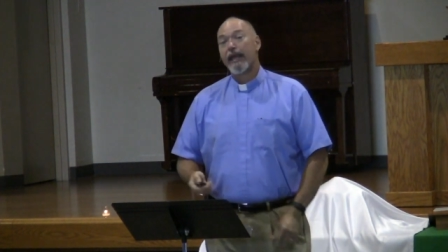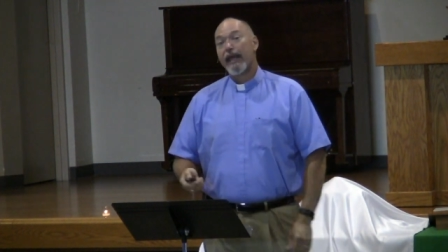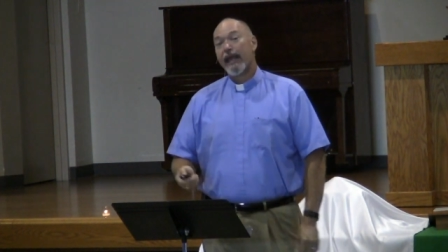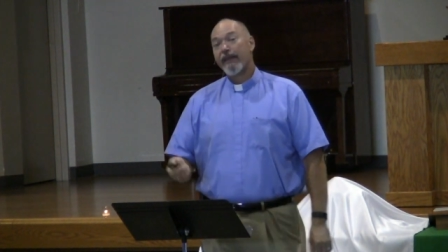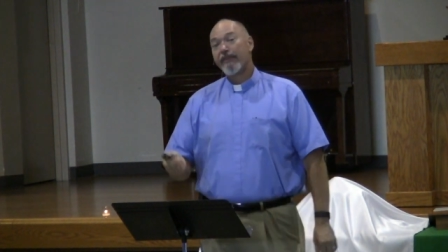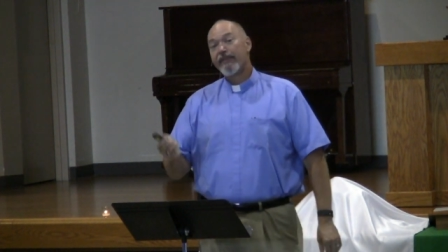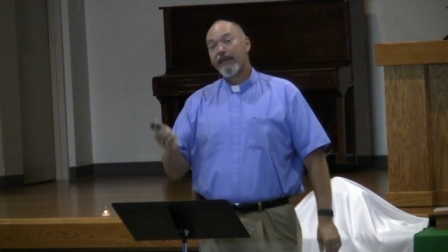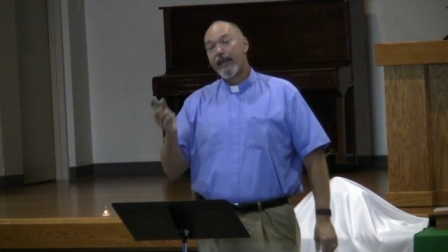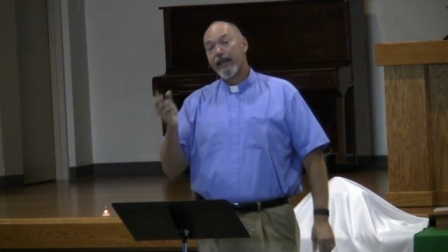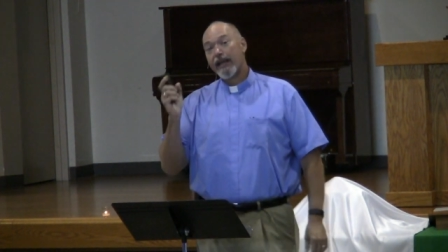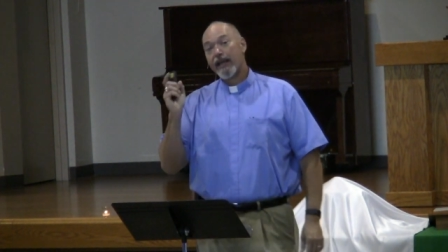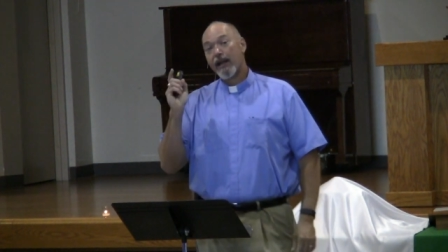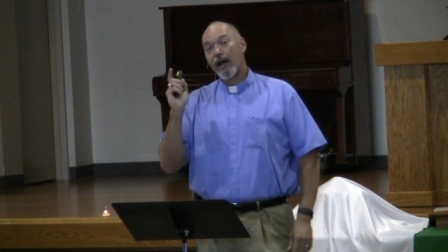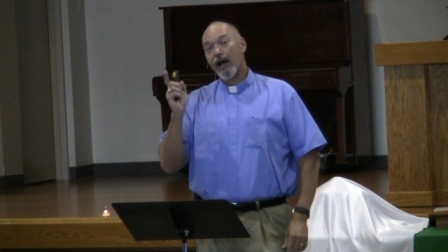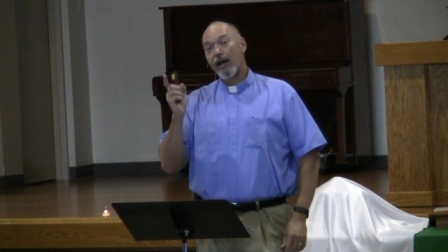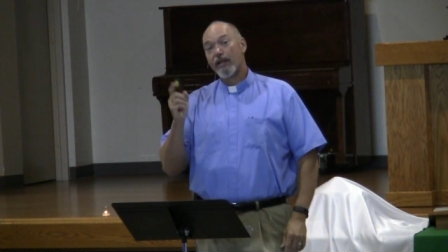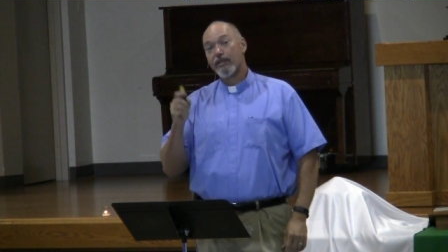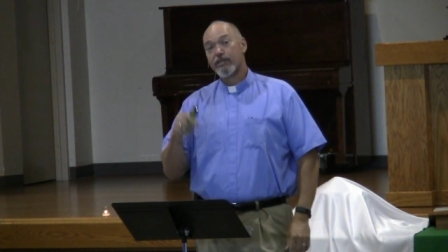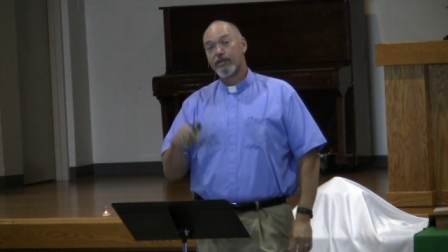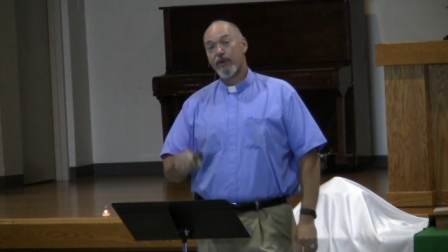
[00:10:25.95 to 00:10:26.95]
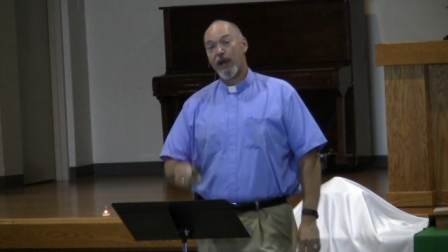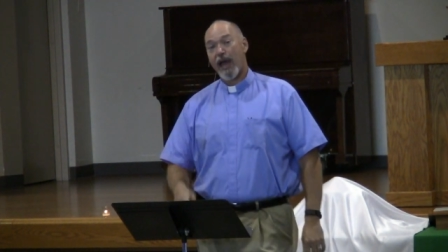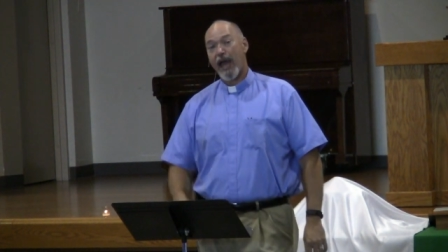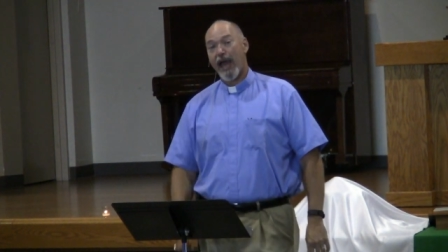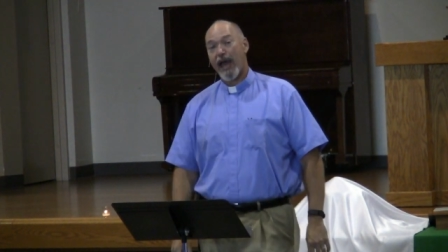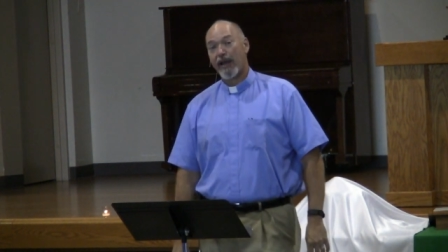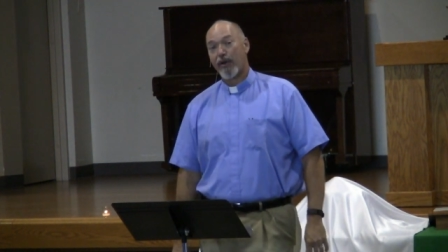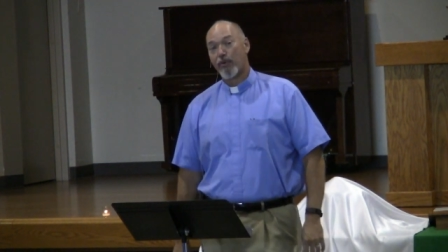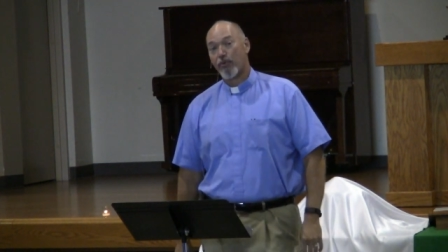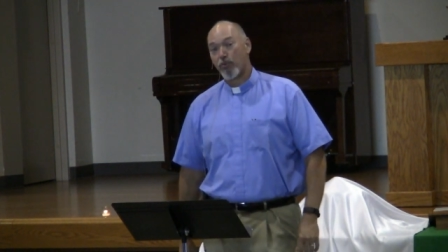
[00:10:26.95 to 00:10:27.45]
And then it also
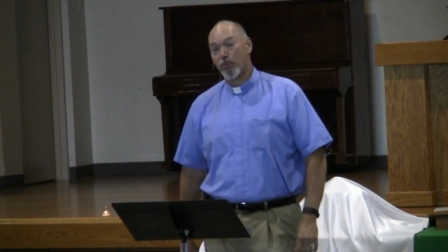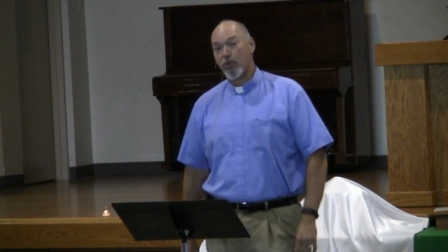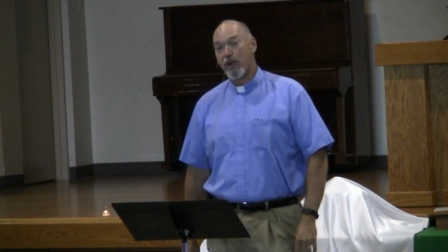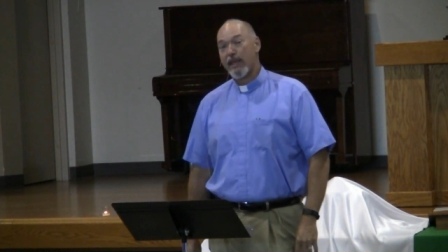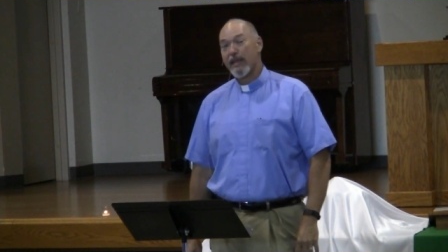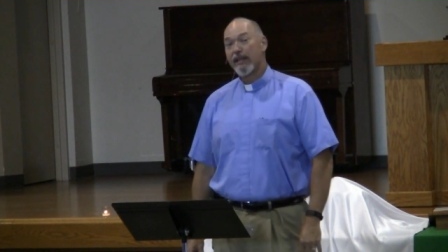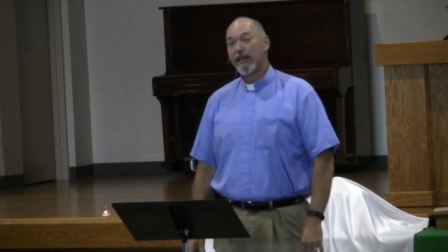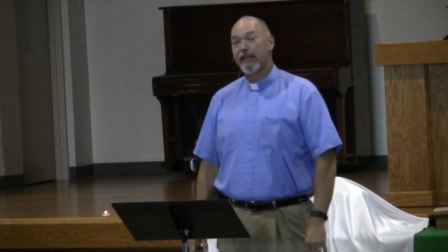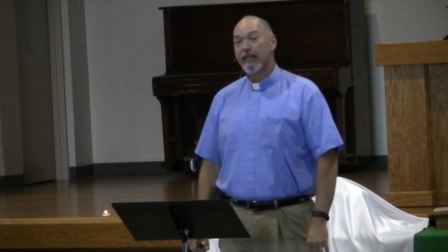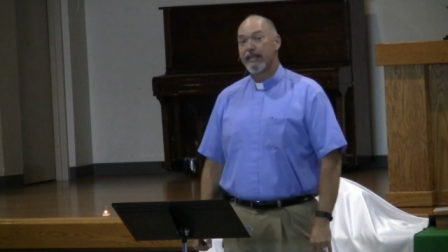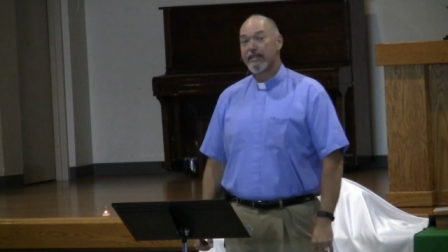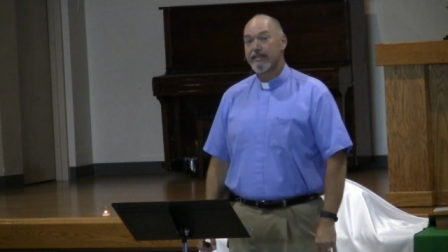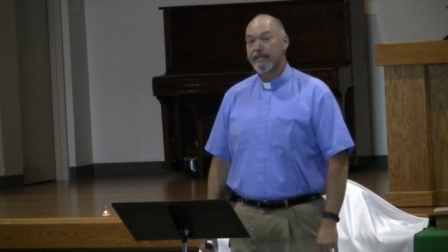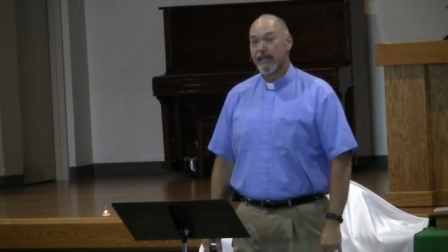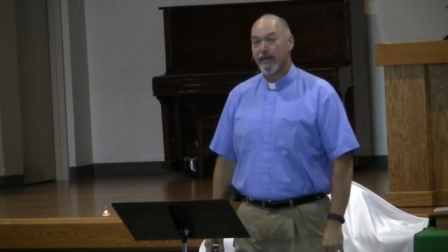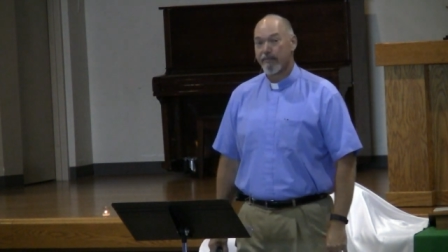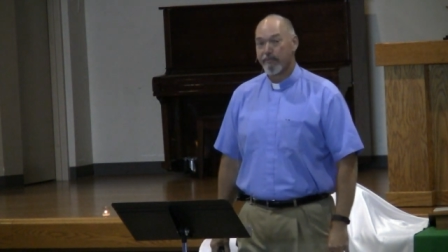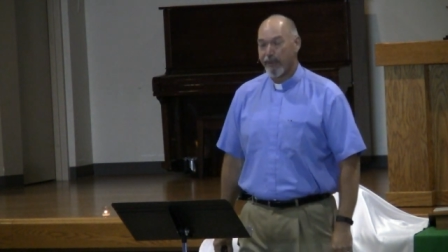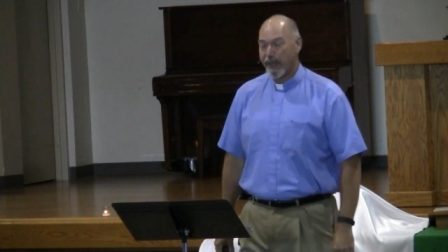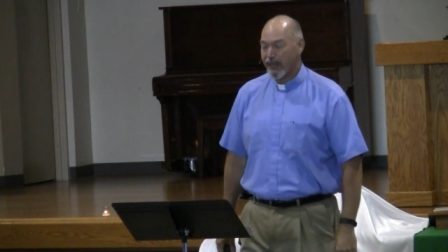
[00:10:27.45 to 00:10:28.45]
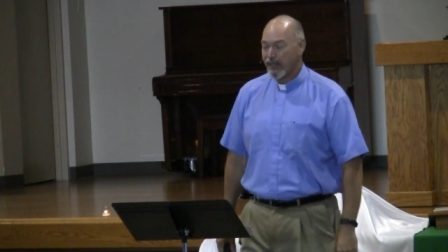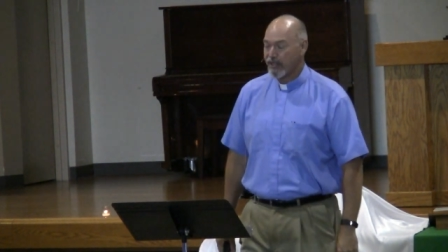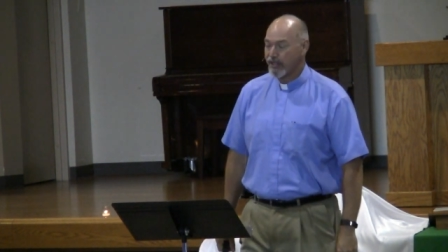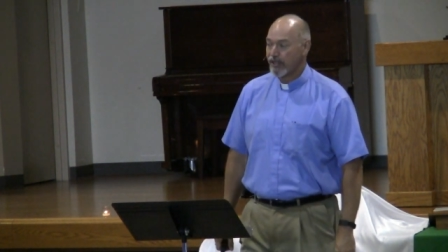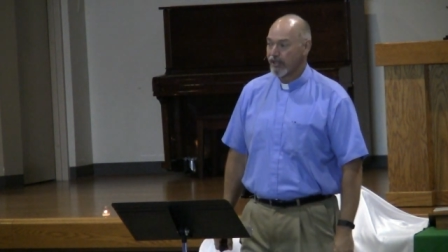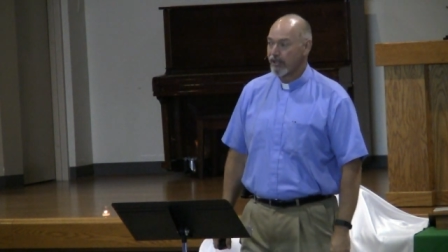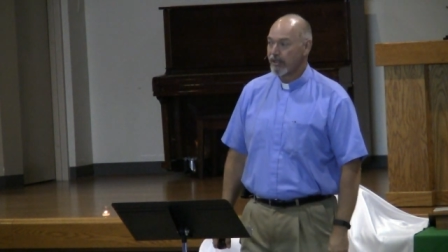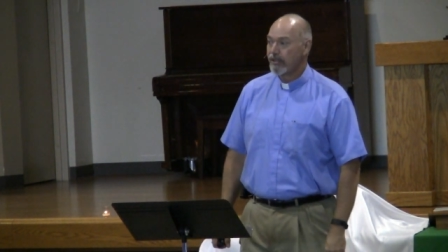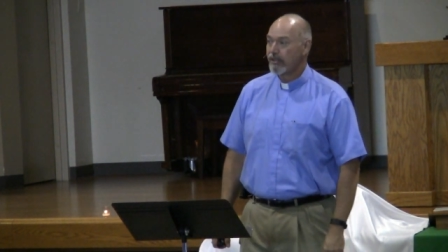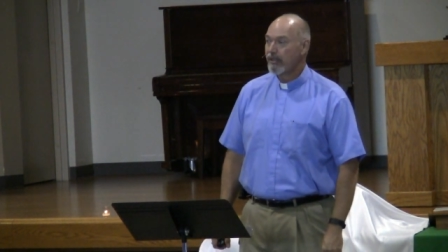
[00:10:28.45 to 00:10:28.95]
had a realistic
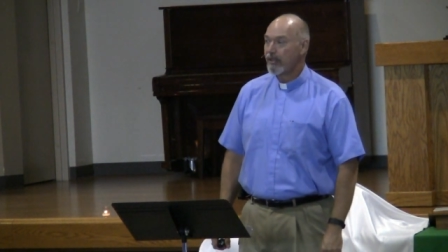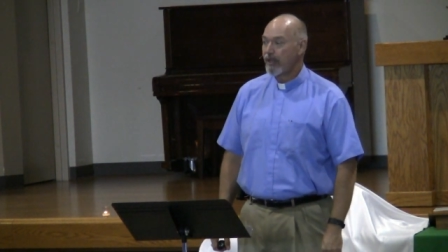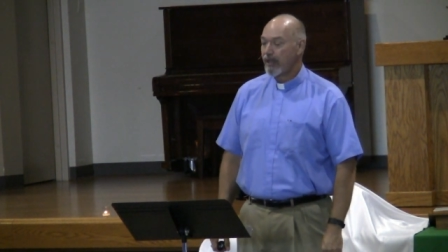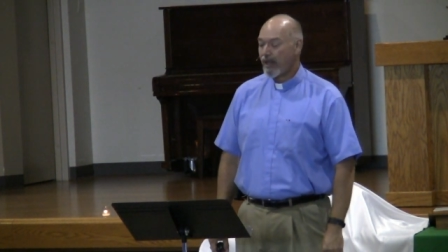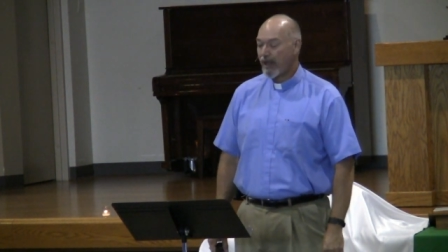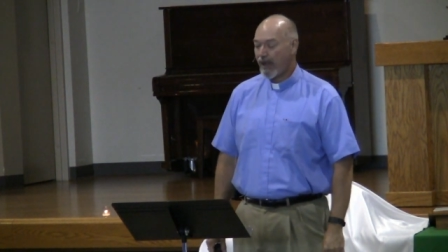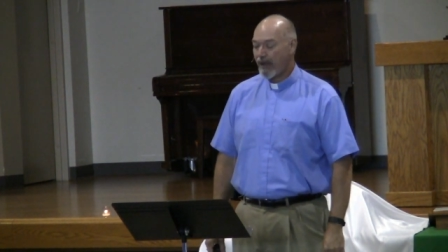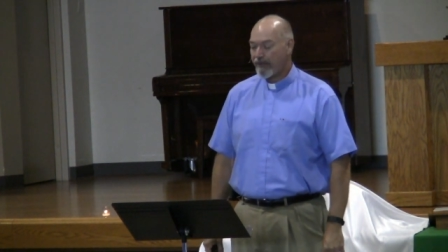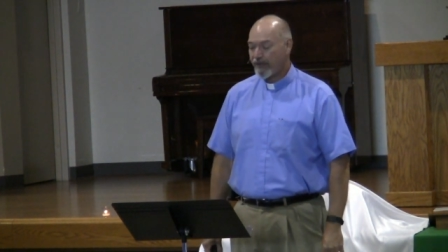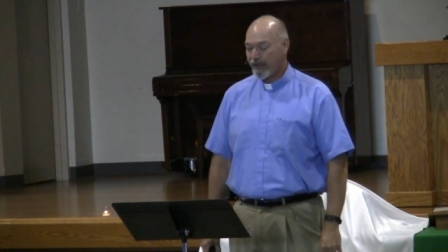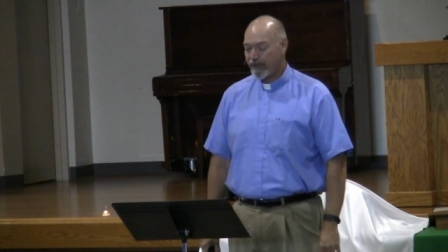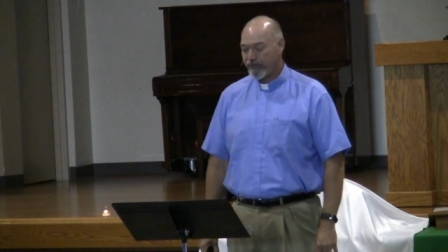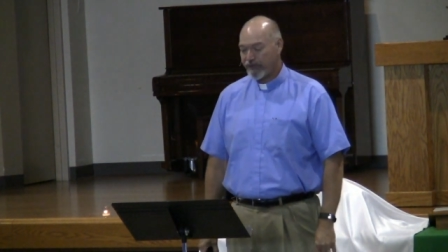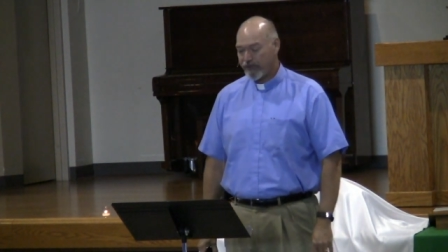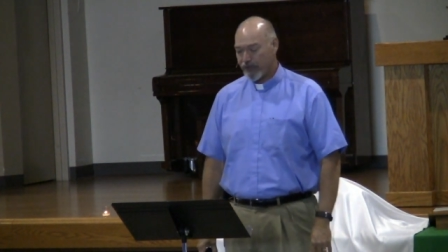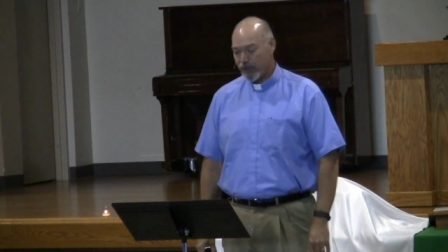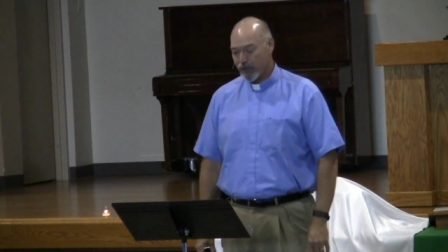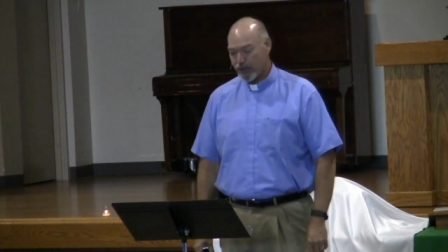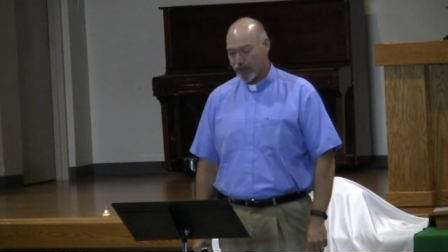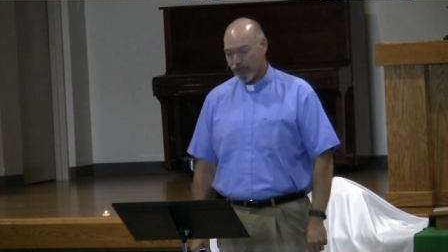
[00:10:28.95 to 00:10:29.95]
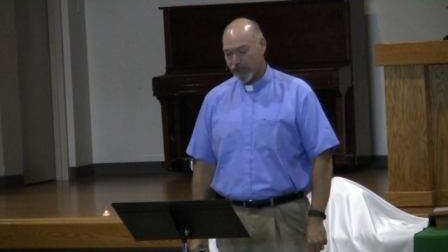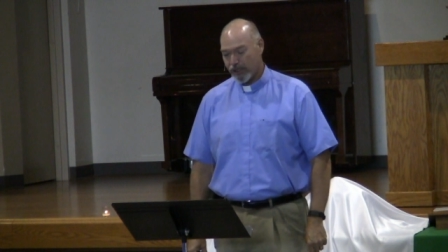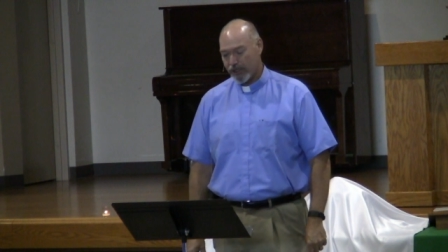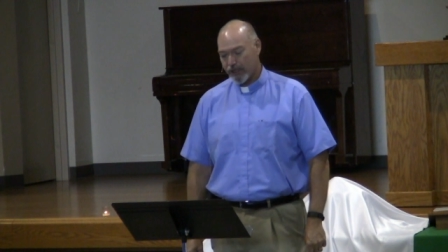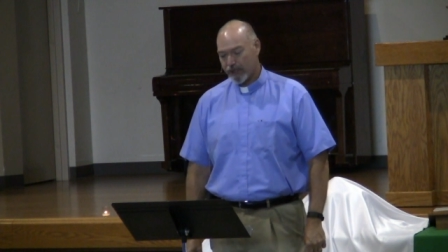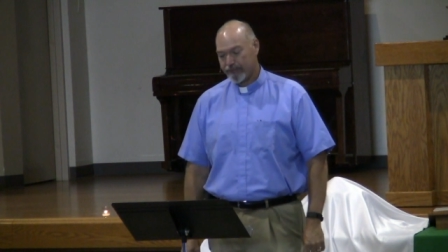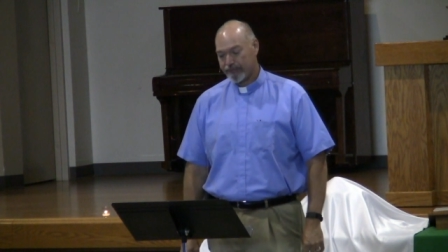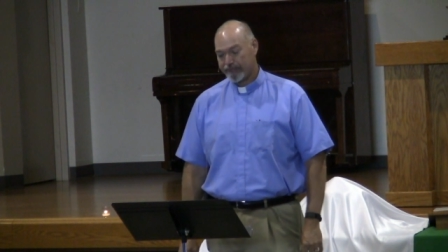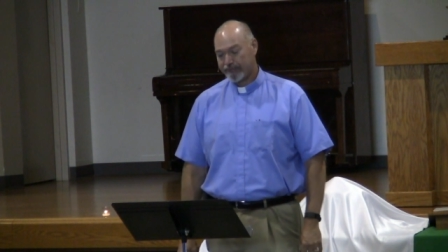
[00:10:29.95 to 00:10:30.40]
picture of the future.